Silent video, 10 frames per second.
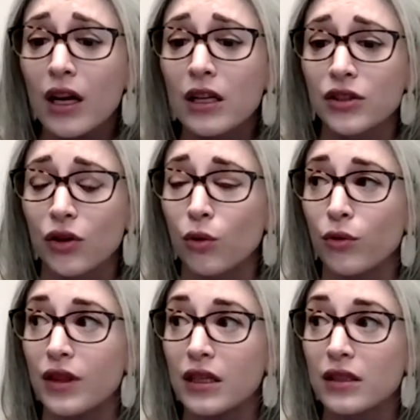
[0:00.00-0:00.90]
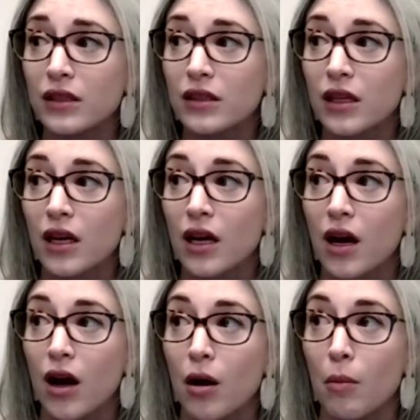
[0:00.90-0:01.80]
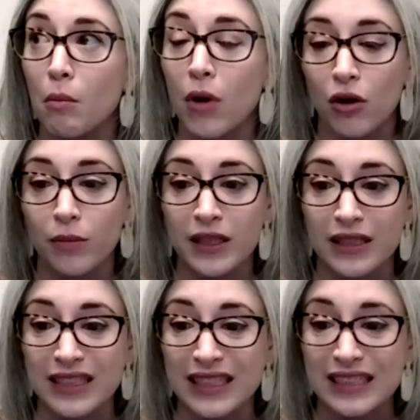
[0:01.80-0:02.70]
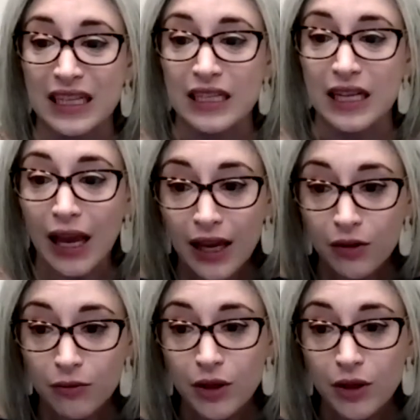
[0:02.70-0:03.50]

So this moment in 1998 when the